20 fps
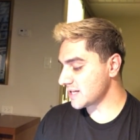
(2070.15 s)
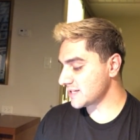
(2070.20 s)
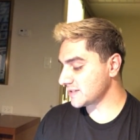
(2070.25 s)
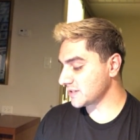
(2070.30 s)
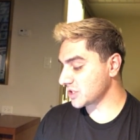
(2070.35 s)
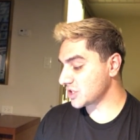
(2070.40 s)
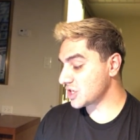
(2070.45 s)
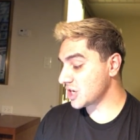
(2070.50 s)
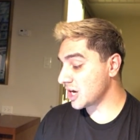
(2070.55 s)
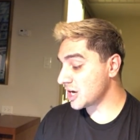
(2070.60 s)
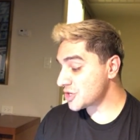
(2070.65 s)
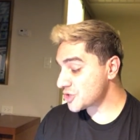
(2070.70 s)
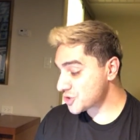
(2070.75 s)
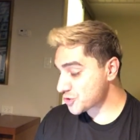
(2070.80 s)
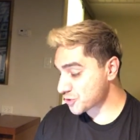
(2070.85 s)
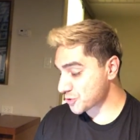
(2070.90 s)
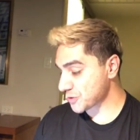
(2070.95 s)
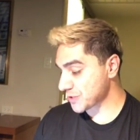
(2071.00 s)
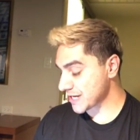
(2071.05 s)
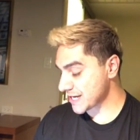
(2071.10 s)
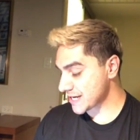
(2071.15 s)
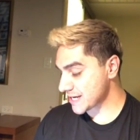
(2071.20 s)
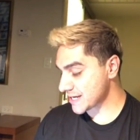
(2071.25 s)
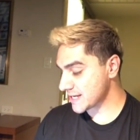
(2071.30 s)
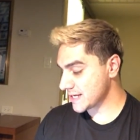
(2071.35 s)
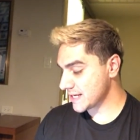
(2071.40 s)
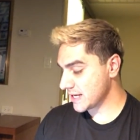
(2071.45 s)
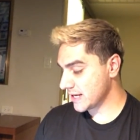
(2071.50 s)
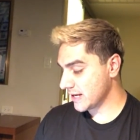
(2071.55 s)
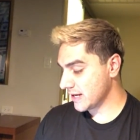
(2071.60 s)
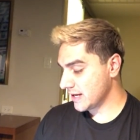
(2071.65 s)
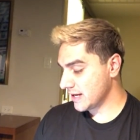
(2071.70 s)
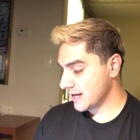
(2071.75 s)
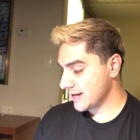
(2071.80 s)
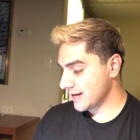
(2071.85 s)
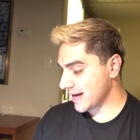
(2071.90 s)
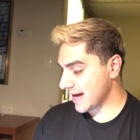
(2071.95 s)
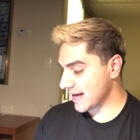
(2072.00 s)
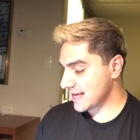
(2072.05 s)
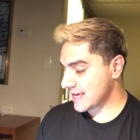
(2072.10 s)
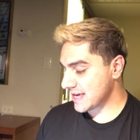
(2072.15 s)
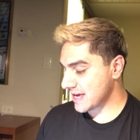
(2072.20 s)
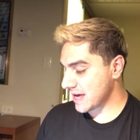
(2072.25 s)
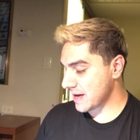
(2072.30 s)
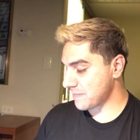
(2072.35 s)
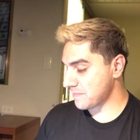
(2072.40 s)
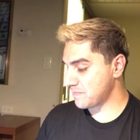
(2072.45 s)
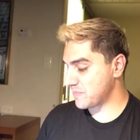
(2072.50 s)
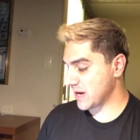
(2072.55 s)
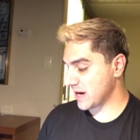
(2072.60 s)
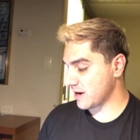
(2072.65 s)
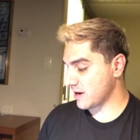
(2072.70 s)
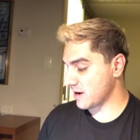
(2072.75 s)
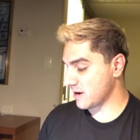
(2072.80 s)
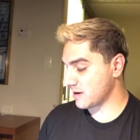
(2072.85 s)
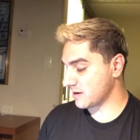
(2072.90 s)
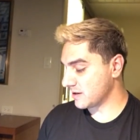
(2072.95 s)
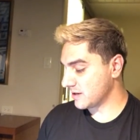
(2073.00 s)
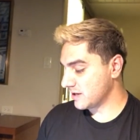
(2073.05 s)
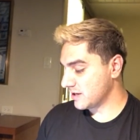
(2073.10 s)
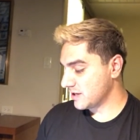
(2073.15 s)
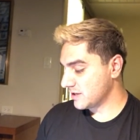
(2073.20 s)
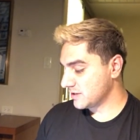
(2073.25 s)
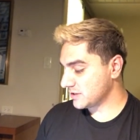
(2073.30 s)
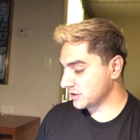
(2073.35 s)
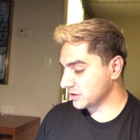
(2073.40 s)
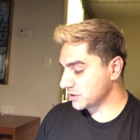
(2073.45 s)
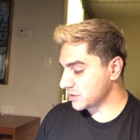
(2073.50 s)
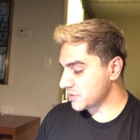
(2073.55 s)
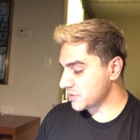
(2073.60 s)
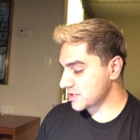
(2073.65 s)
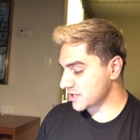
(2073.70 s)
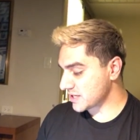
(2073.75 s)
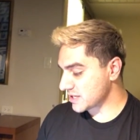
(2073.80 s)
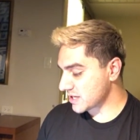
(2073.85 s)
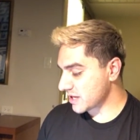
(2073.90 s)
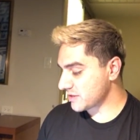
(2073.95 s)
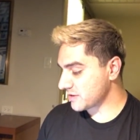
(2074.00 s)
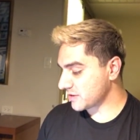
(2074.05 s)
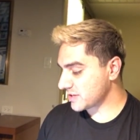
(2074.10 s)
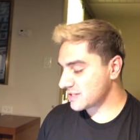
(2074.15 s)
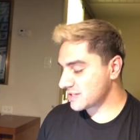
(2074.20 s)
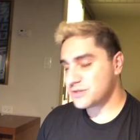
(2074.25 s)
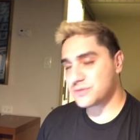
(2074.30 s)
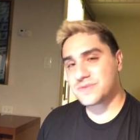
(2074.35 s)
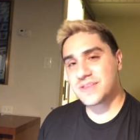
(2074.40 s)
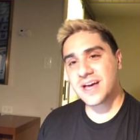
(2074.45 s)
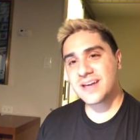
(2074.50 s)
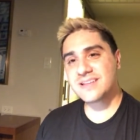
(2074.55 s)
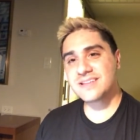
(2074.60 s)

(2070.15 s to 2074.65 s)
I lost a country. I can't bear to lose another.